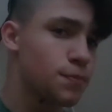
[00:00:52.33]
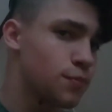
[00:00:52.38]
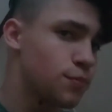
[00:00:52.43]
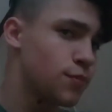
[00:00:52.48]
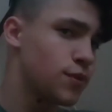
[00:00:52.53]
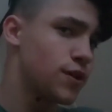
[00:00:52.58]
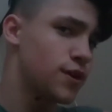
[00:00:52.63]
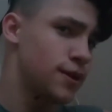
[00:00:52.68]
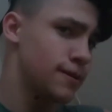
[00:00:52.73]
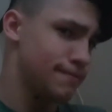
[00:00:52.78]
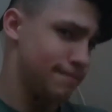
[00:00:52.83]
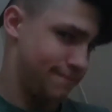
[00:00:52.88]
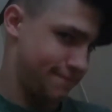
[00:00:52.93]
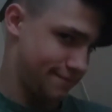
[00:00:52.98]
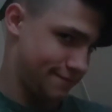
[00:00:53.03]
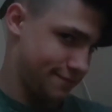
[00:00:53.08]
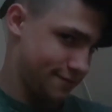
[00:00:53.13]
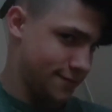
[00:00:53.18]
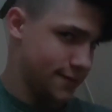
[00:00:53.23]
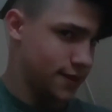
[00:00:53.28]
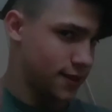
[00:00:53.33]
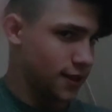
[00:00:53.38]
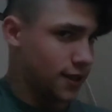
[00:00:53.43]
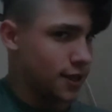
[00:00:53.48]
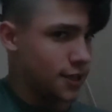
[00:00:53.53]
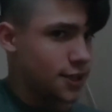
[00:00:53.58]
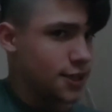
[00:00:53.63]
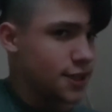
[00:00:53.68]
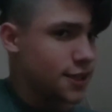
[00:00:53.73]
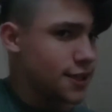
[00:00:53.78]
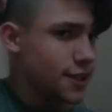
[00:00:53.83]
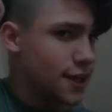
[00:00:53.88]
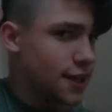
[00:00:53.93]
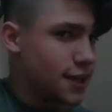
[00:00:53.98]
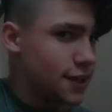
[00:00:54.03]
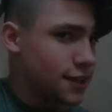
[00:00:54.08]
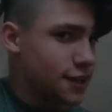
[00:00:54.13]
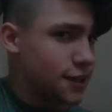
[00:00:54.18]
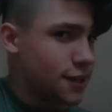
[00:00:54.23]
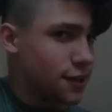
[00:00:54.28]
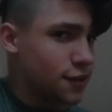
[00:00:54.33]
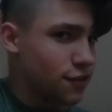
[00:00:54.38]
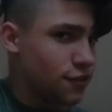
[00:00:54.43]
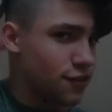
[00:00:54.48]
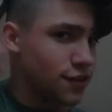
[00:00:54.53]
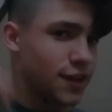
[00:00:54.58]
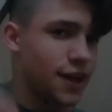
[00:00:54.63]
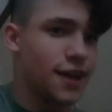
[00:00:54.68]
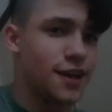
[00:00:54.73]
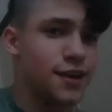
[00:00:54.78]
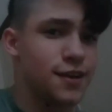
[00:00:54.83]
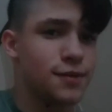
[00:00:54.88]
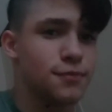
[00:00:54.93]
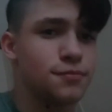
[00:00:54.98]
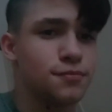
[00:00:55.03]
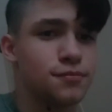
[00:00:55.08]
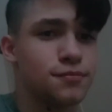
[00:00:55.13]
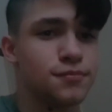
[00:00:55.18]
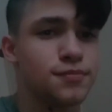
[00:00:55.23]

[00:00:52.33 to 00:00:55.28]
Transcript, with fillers: but I did that to cover that up,